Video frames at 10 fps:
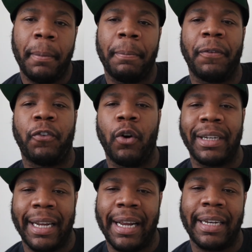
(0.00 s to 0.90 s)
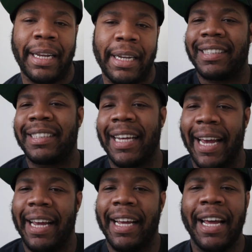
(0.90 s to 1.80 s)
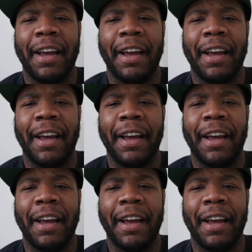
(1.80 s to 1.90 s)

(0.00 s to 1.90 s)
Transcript: before detonating. This is it.